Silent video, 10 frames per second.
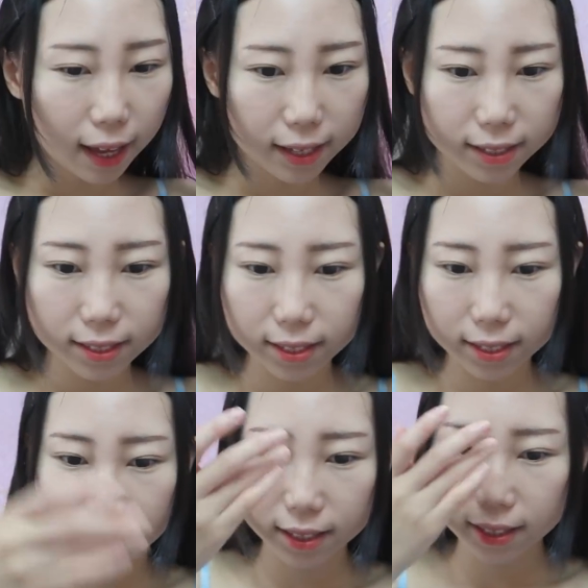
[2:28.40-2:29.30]
And
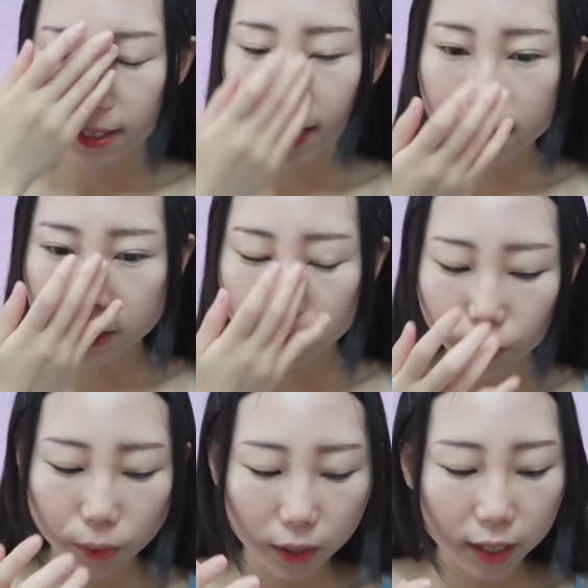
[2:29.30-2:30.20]
the next
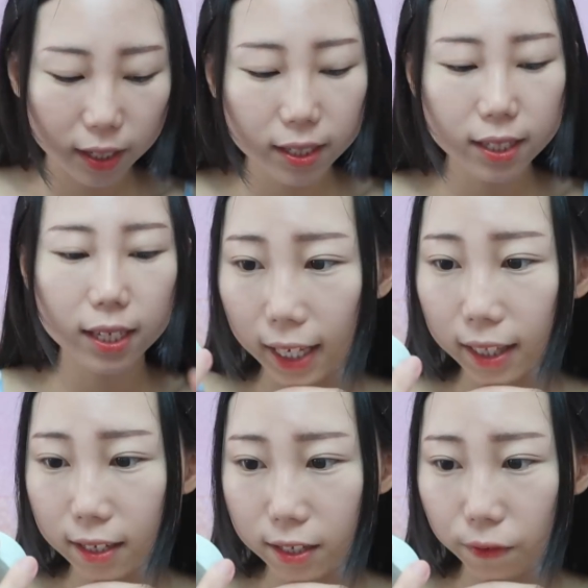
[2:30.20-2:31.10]
one,
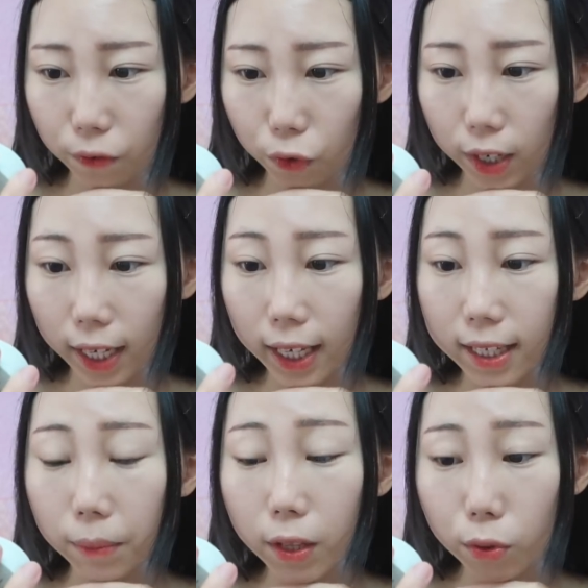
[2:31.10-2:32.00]

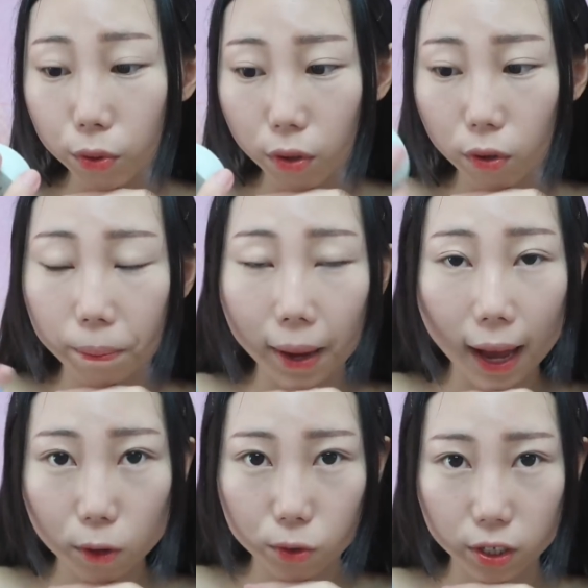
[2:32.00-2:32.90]
Innisfree mineral
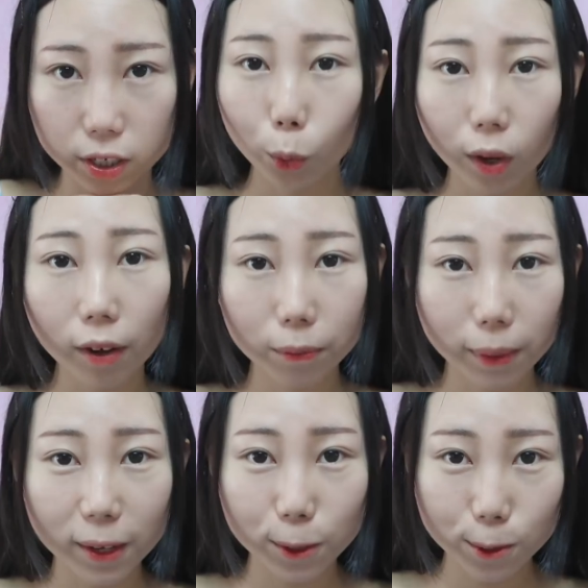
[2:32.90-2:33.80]
powder. One of
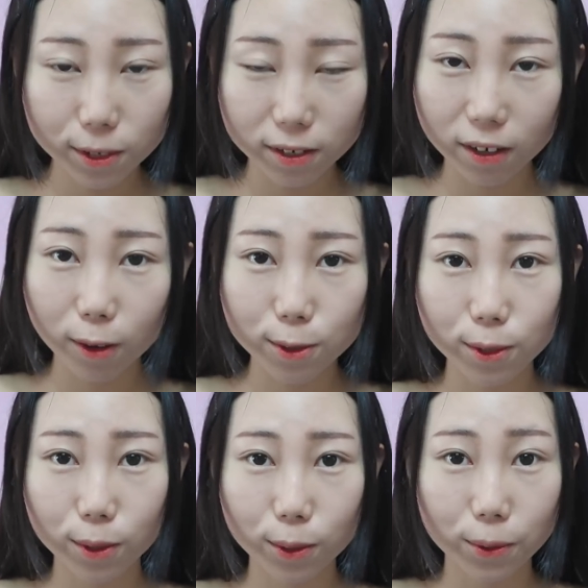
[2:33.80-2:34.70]
my users
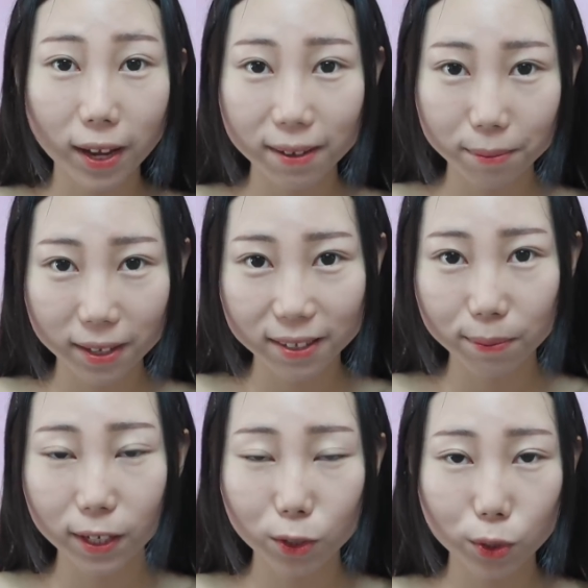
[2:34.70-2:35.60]
also recommends
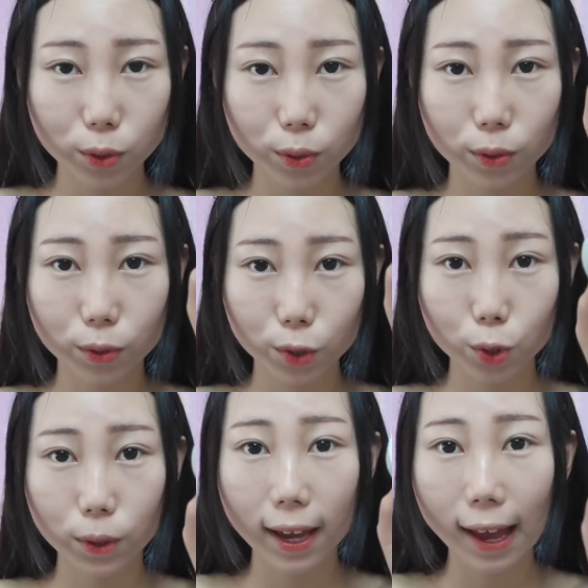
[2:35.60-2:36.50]
me to
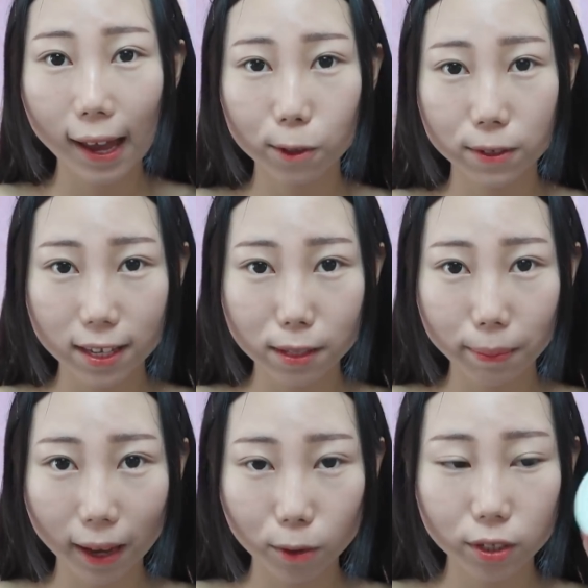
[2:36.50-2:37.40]
try out this
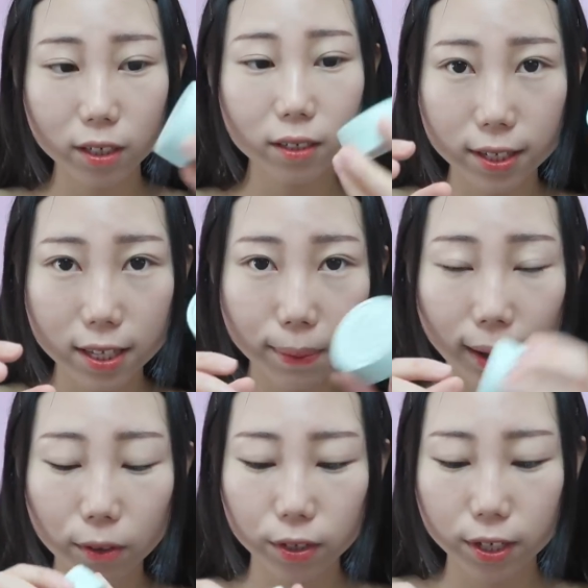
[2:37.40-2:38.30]
powder. This
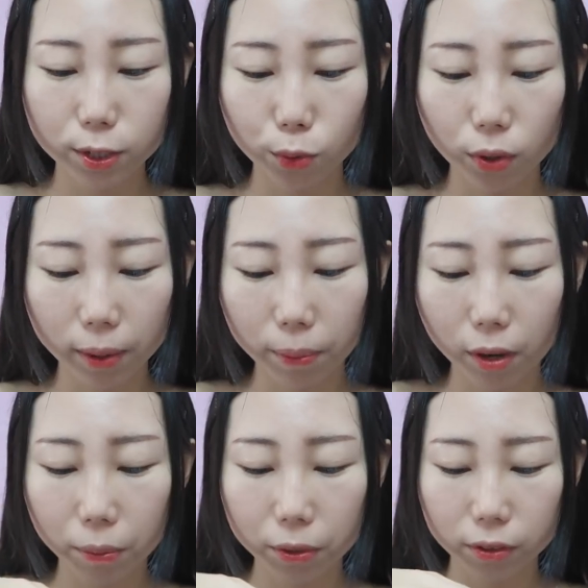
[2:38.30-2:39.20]
powder is quite
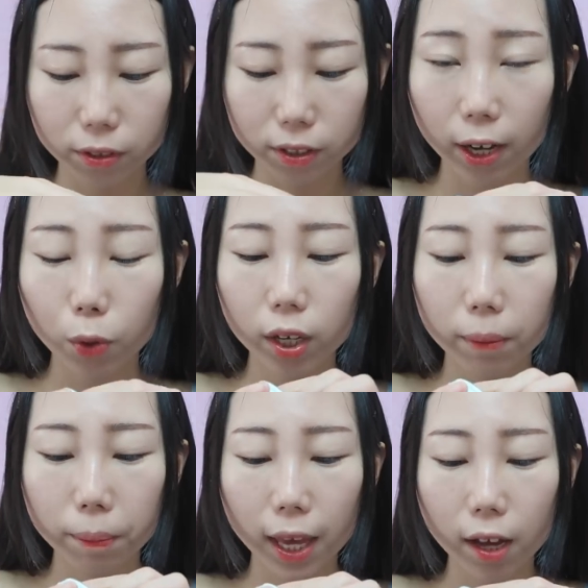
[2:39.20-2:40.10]
popular. I'll
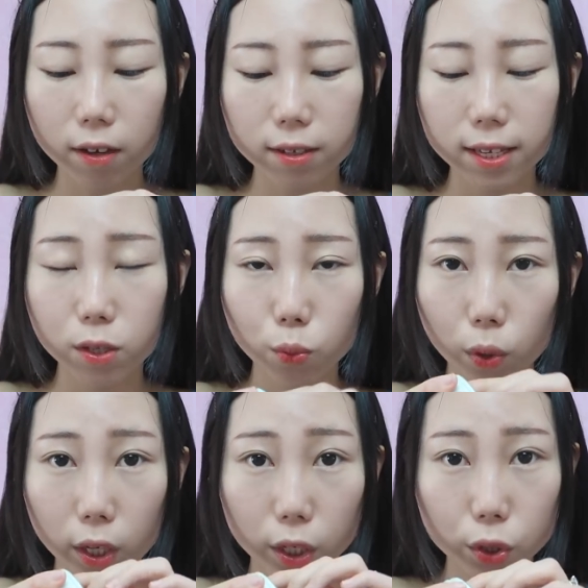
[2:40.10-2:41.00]
compare this
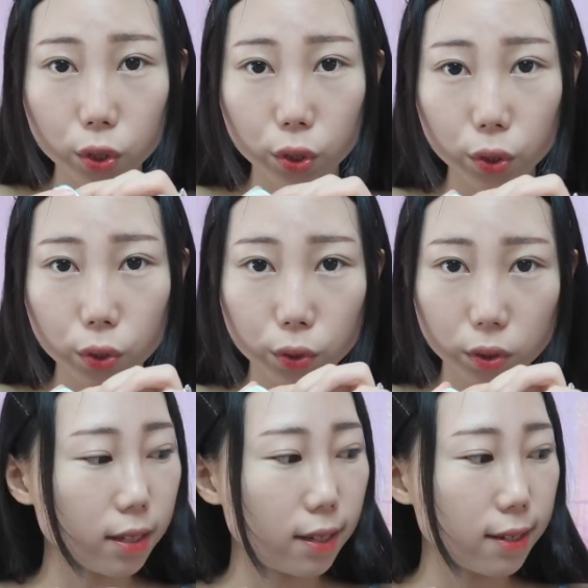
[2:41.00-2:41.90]
one
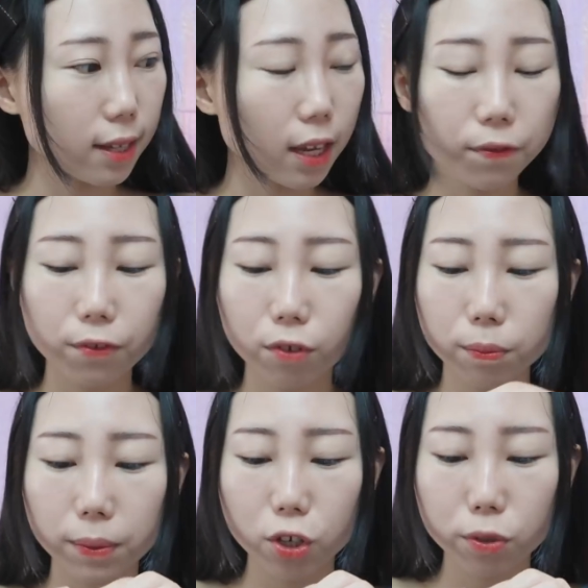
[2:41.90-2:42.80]
to the Skin
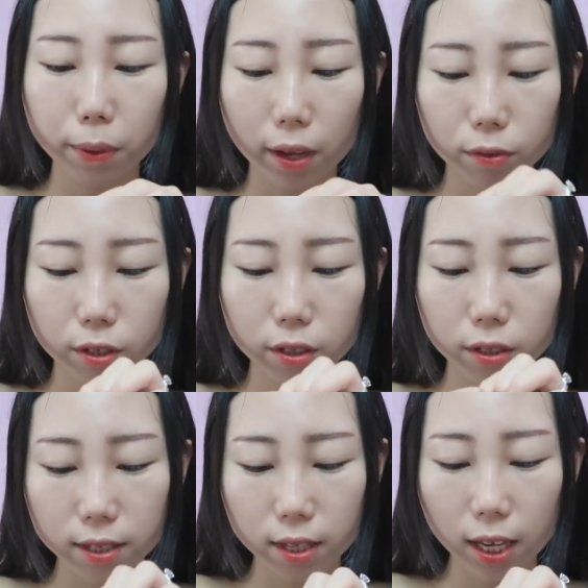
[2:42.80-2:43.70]
Food peach powder.
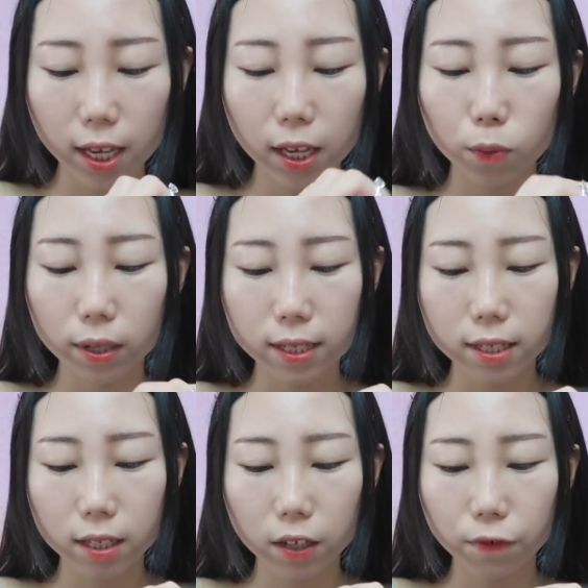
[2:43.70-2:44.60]
See what's
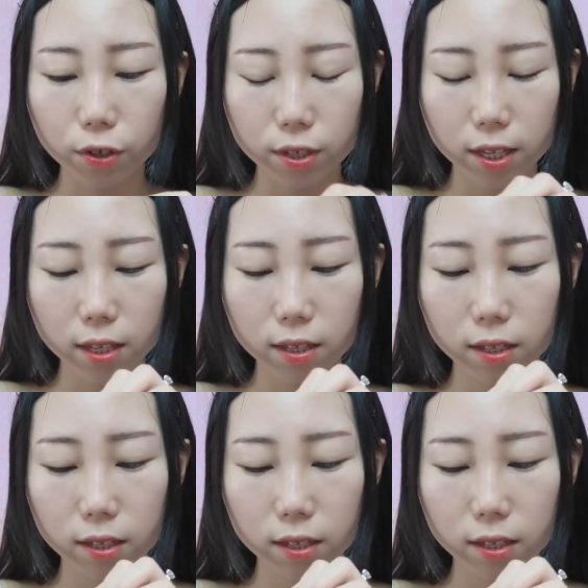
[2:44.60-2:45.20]
the differences.